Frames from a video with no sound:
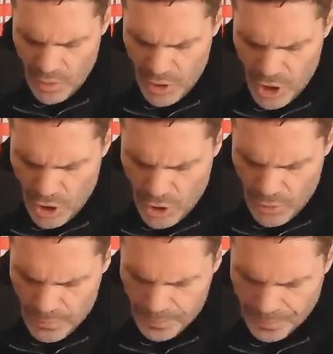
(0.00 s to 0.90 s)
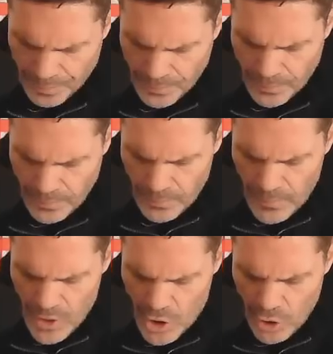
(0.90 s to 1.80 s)
How are you?
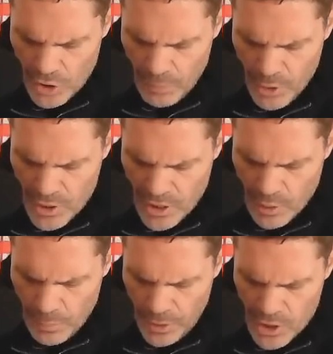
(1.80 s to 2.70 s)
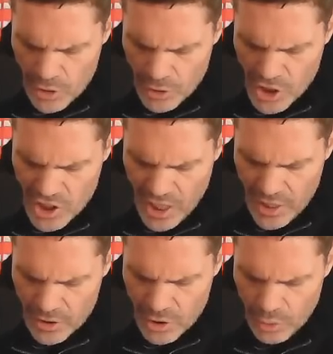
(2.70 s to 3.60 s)
Scott W said the players look
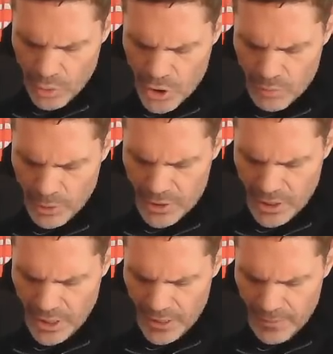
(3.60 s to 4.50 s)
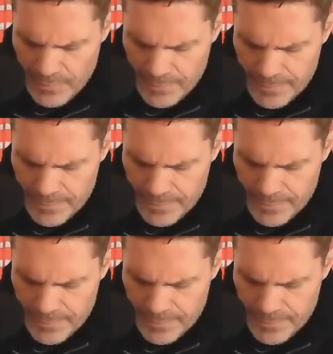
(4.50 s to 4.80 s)
scared to lose on Monday night.